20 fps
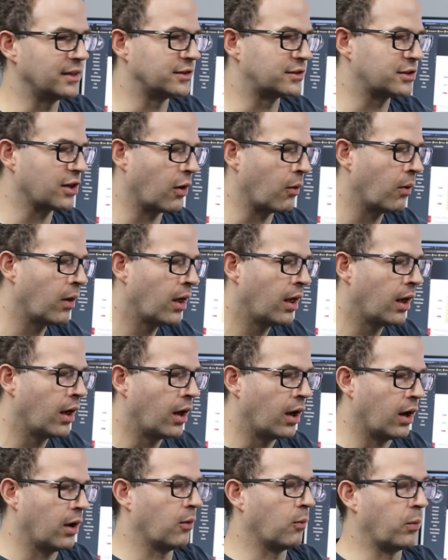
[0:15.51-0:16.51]
And so
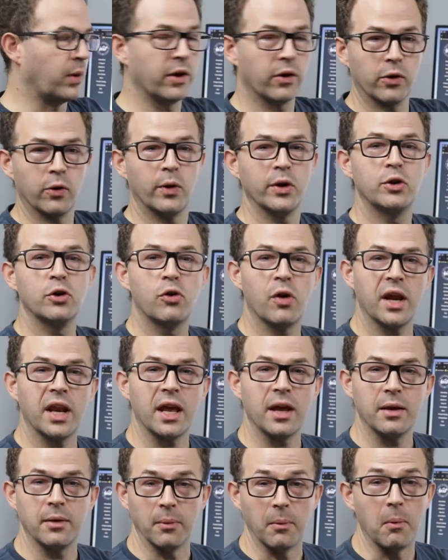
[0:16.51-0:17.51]
we are going to
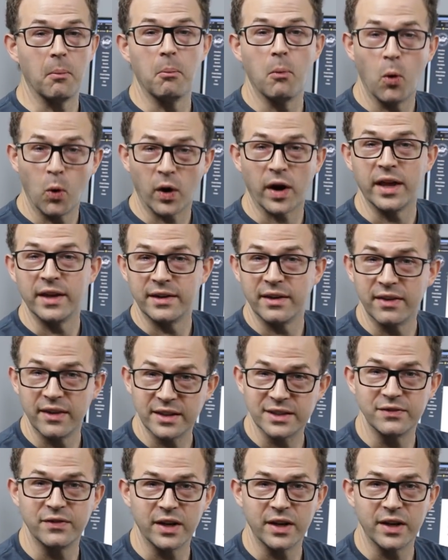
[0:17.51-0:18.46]
create a more into this